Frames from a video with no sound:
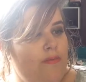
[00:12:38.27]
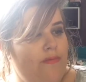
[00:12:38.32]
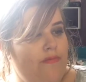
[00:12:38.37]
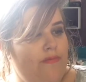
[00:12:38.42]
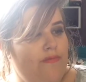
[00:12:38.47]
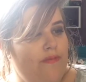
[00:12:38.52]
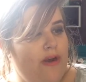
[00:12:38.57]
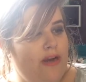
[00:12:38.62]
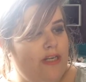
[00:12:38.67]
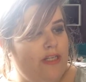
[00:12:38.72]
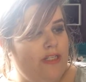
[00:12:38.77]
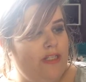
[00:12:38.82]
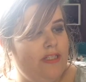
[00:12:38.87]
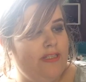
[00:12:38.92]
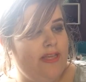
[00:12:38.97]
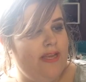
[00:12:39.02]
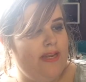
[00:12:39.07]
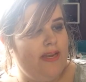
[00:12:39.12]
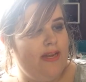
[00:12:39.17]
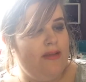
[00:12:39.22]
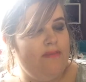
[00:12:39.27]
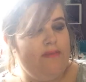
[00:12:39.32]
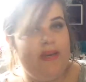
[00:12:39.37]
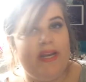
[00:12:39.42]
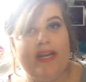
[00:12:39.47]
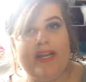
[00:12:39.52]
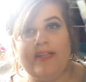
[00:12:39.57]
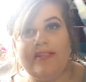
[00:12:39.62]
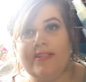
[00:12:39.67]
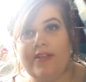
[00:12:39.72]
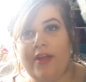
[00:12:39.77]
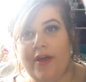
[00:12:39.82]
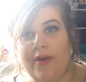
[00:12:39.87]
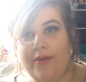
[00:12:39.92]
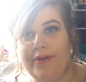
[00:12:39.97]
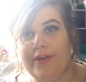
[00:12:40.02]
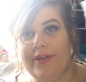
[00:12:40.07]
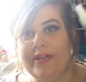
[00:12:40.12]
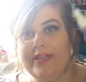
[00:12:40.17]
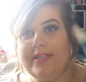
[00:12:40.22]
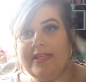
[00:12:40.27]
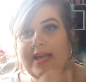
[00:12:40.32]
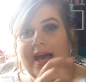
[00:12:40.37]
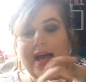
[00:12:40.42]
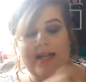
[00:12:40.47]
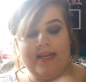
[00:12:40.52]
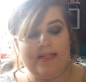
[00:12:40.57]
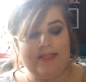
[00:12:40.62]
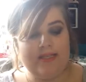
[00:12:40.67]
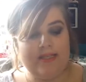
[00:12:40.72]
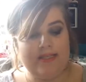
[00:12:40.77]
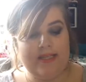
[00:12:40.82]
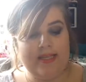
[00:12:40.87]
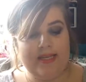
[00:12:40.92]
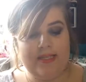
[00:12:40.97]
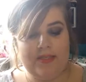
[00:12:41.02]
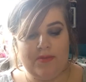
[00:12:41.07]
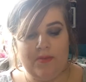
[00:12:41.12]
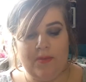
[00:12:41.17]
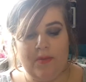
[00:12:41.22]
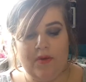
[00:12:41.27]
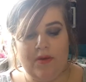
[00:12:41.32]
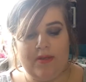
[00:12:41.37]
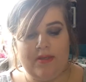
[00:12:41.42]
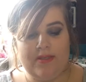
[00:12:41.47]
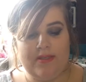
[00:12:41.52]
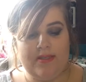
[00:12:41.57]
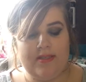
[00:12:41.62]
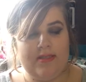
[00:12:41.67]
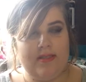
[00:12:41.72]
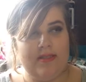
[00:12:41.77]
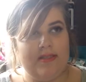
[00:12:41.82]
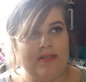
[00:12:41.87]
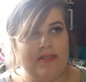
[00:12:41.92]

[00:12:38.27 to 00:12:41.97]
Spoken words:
freshens and eliminates odors, and this was